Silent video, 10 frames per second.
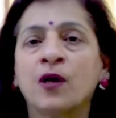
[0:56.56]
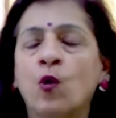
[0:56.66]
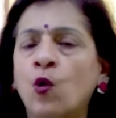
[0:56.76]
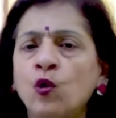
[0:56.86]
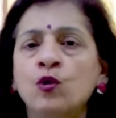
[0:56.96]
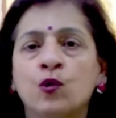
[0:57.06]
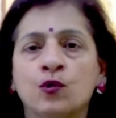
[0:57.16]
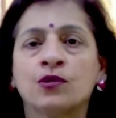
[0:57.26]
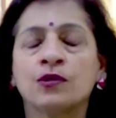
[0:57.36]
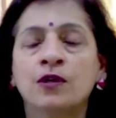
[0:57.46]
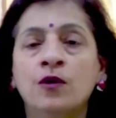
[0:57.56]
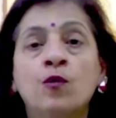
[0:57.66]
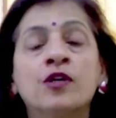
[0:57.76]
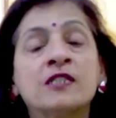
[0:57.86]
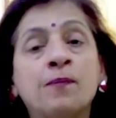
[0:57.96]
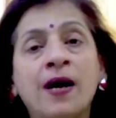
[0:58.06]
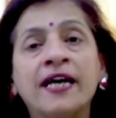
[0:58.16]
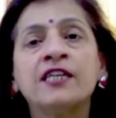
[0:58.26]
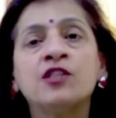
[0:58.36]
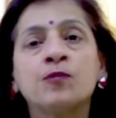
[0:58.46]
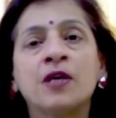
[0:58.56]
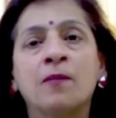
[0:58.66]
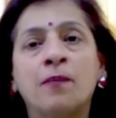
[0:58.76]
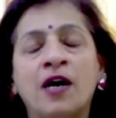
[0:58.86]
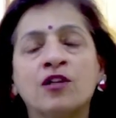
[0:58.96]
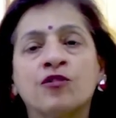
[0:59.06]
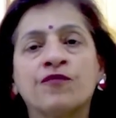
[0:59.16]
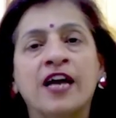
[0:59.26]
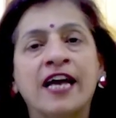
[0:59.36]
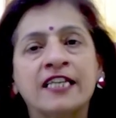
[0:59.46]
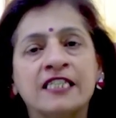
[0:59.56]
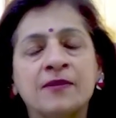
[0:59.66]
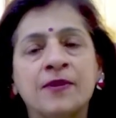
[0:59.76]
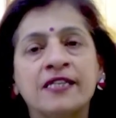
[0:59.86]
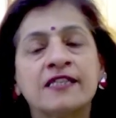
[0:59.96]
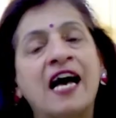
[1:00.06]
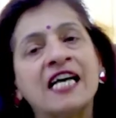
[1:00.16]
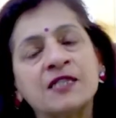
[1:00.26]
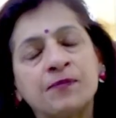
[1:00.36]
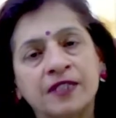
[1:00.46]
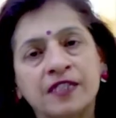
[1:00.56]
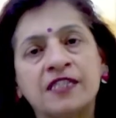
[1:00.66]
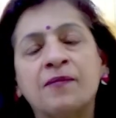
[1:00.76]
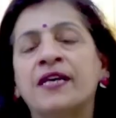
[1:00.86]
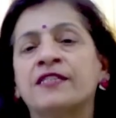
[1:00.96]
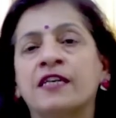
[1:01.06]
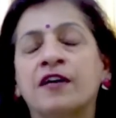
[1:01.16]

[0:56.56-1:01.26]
by all those who aspire to be a part of academics as per the CBSE